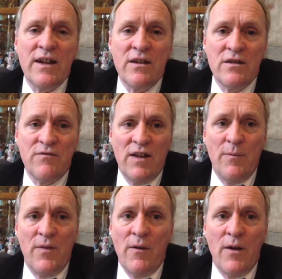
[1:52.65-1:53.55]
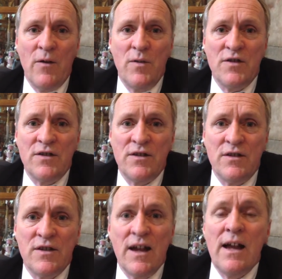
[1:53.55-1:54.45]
can develop their own businesses.